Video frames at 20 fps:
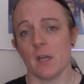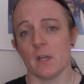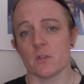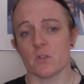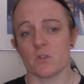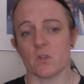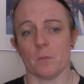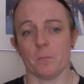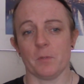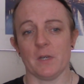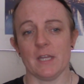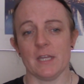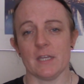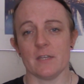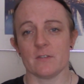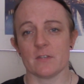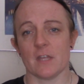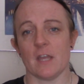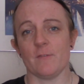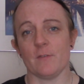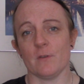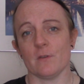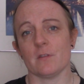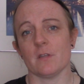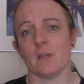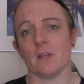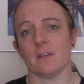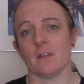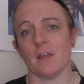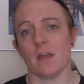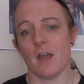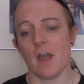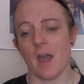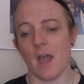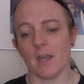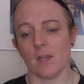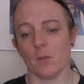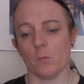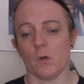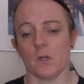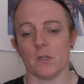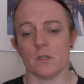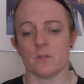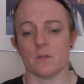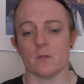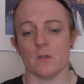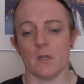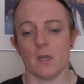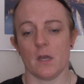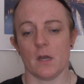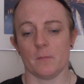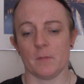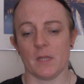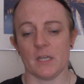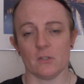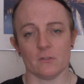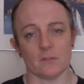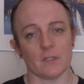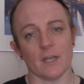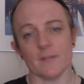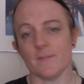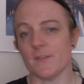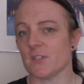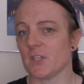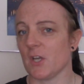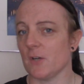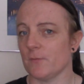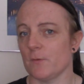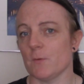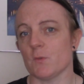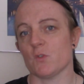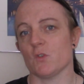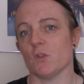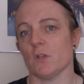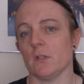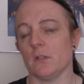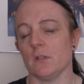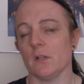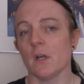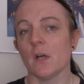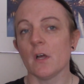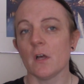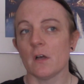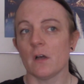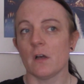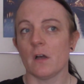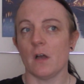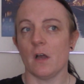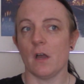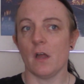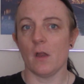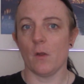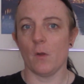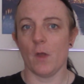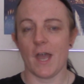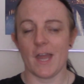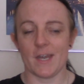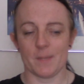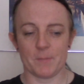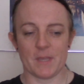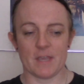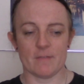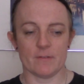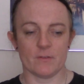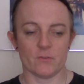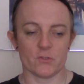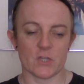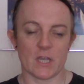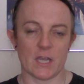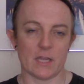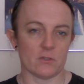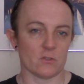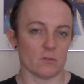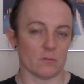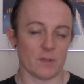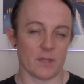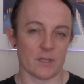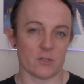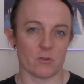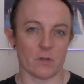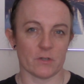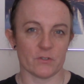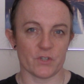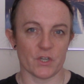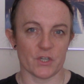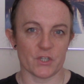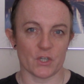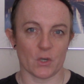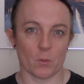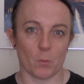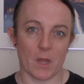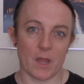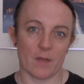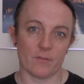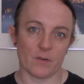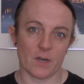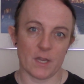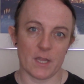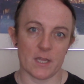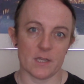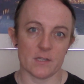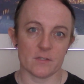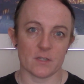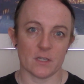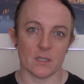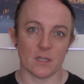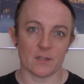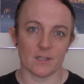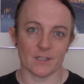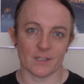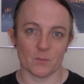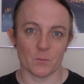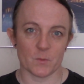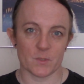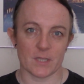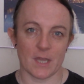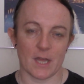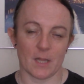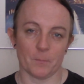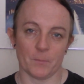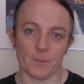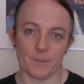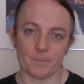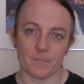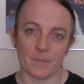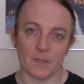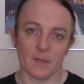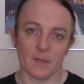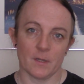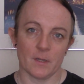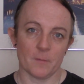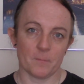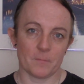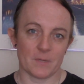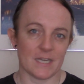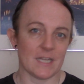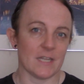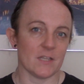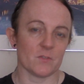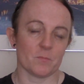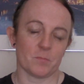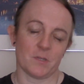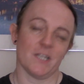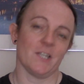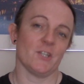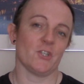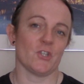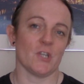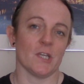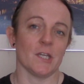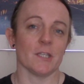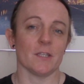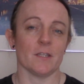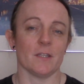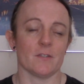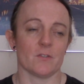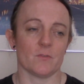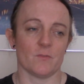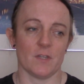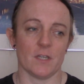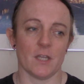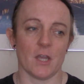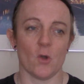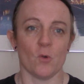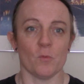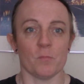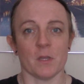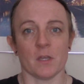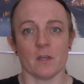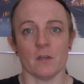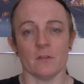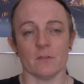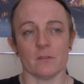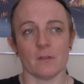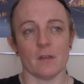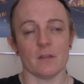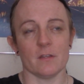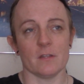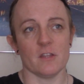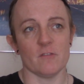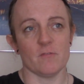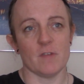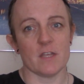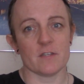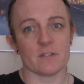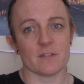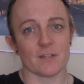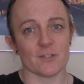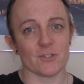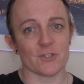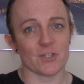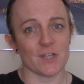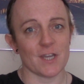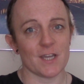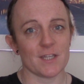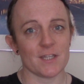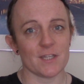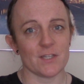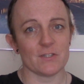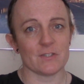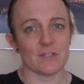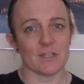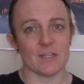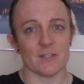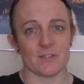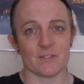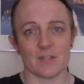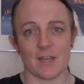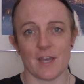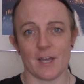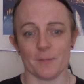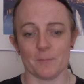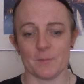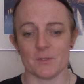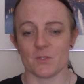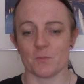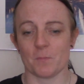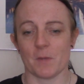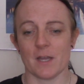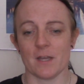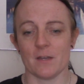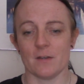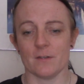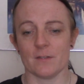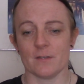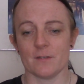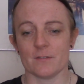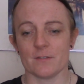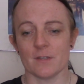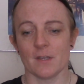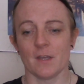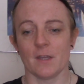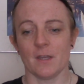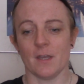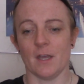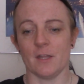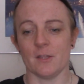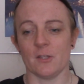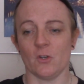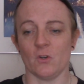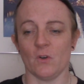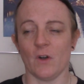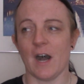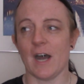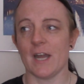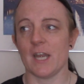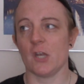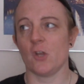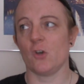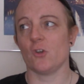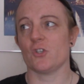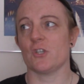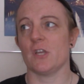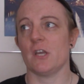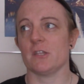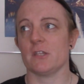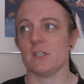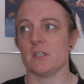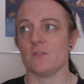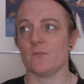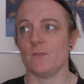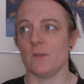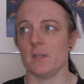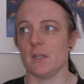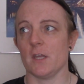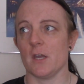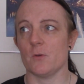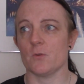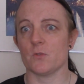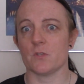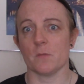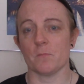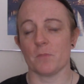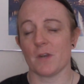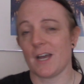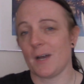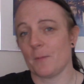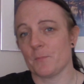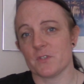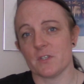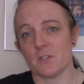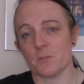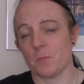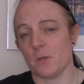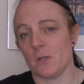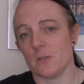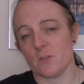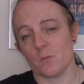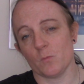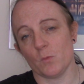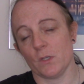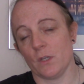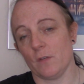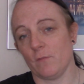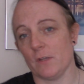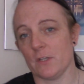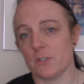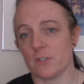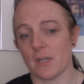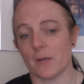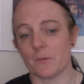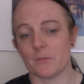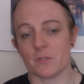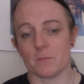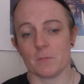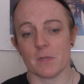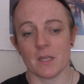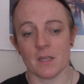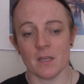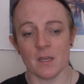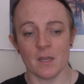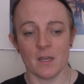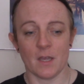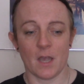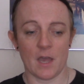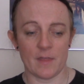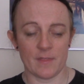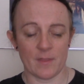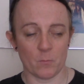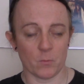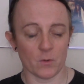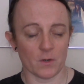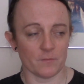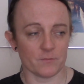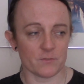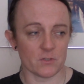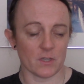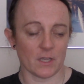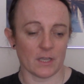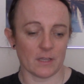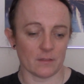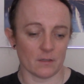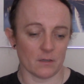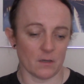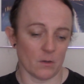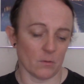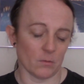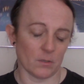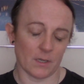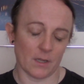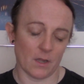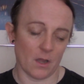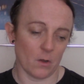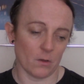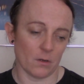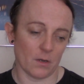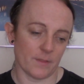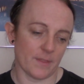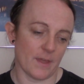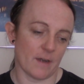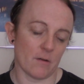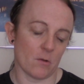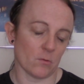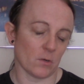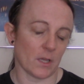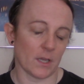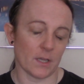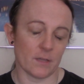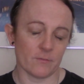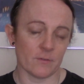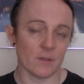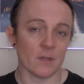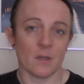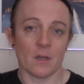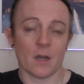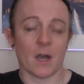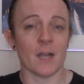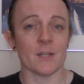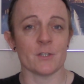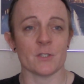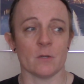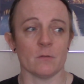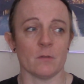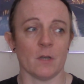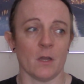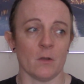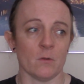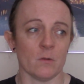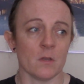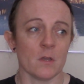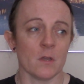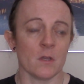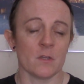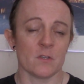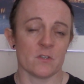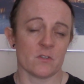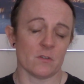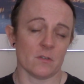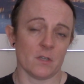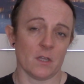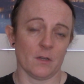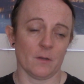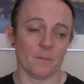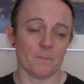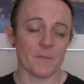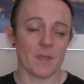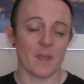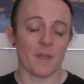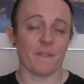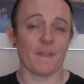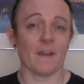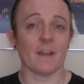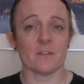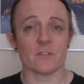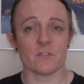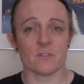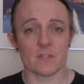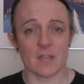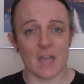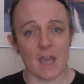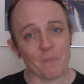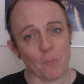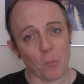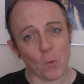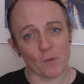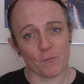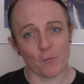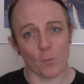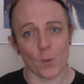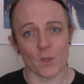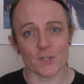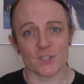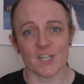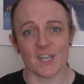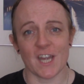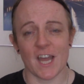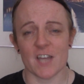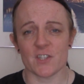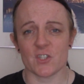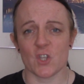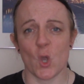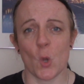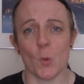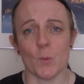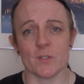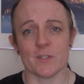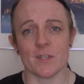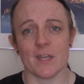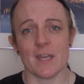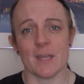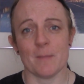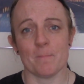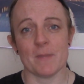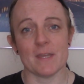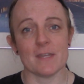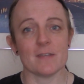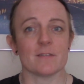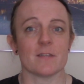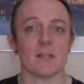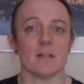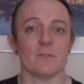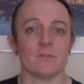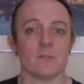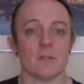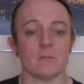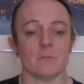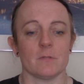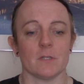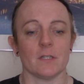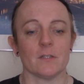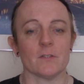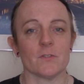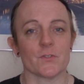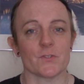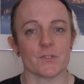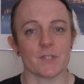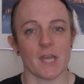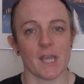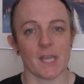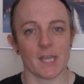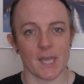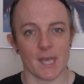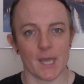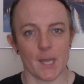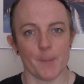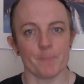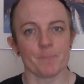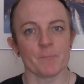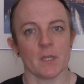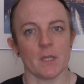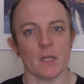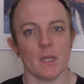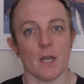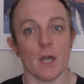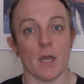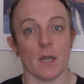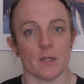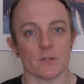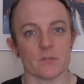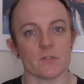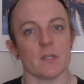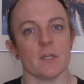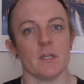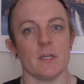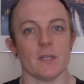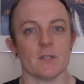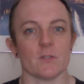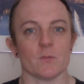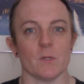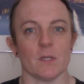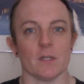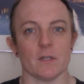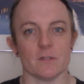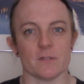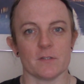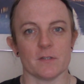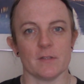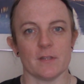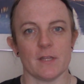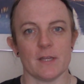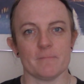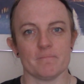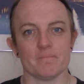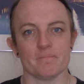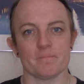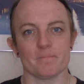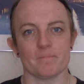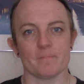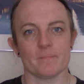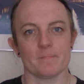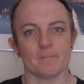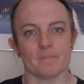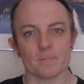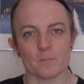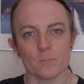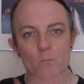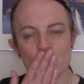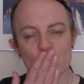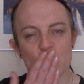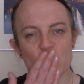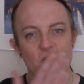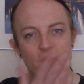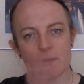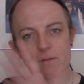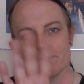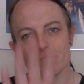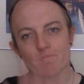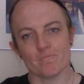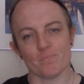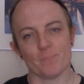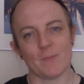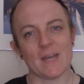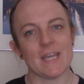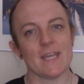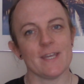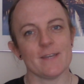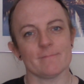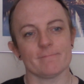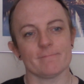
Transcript: So please, if you think that anyone in your life has gone through struggle, any period of change or their transition or whatever it is, and you think that was help them, please share this video, because the reason I share this is to help inspire others. And you know, had I not shared these videos, then perhaps this person wouldn't have reached out to me and they would have taken their own life. I don't know. So, you know, thanks to everyone for watching. As they always say, be yourself, no one else. Take care, and I'll see you next week. Until then, bye.